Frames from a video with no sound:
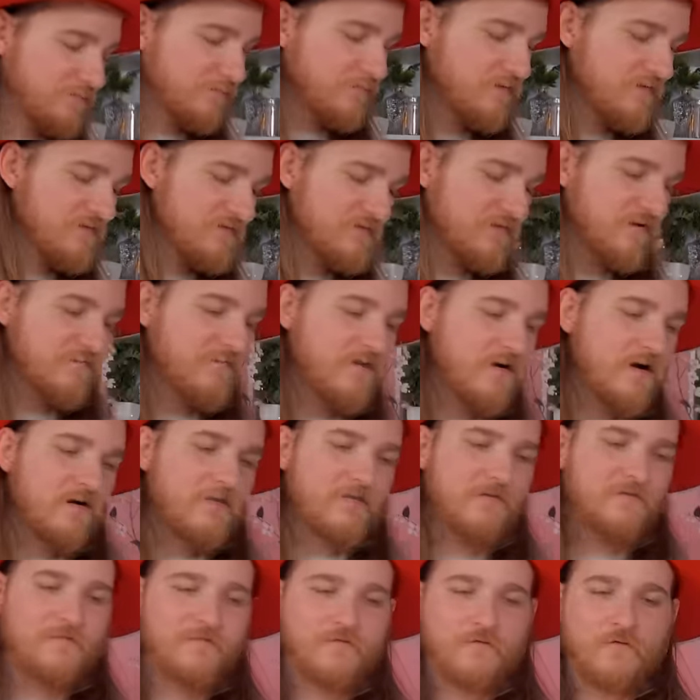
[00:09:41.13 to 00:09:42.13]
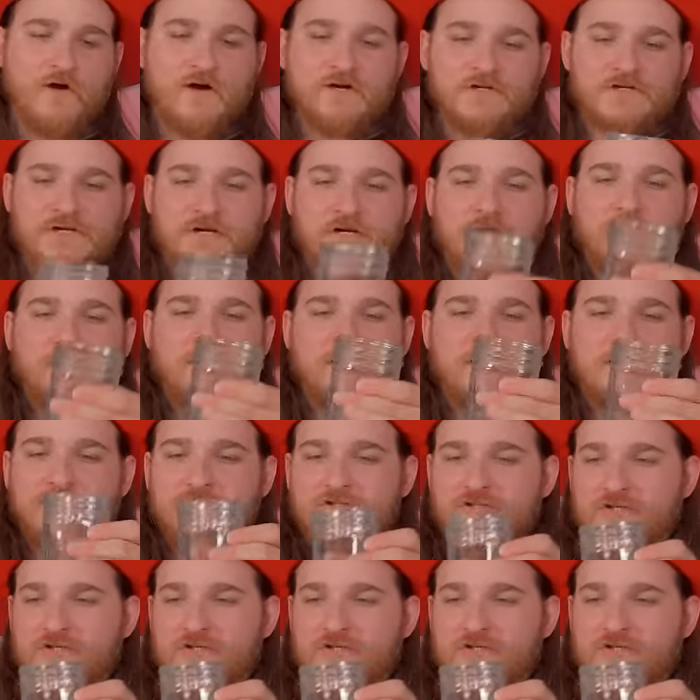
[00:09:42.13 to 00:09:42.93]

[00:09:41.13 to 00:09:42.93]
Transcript: We sniff out of the fresh, clean